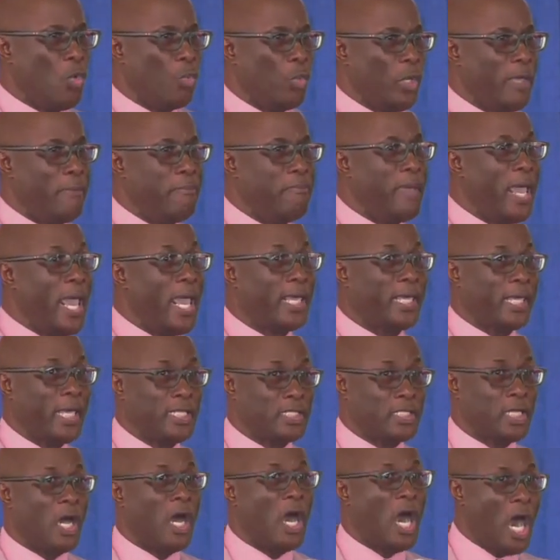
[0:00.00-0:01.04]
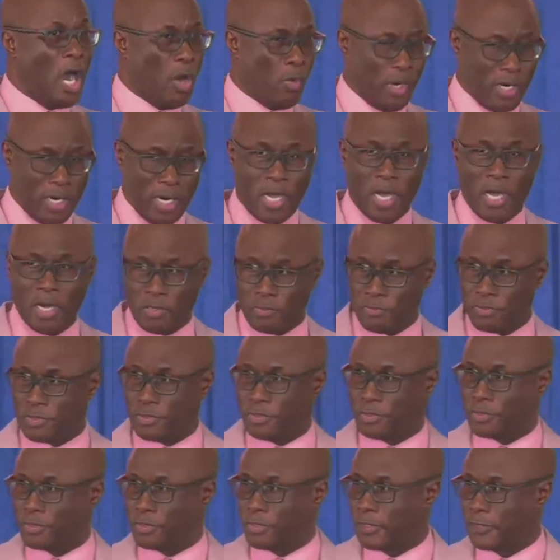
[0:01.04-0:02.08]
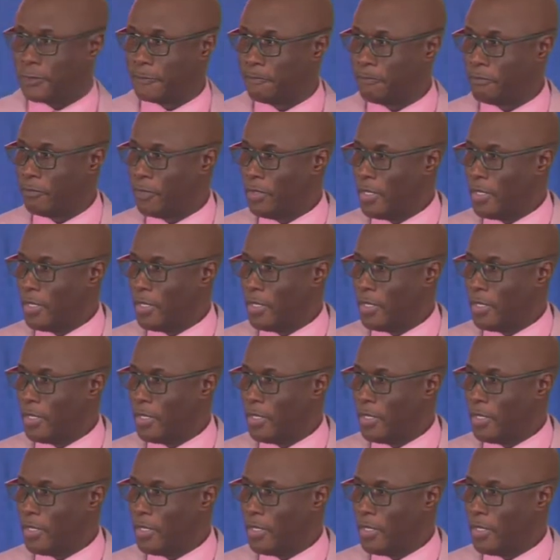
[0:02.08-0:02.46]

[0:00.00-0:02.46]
we make it our house.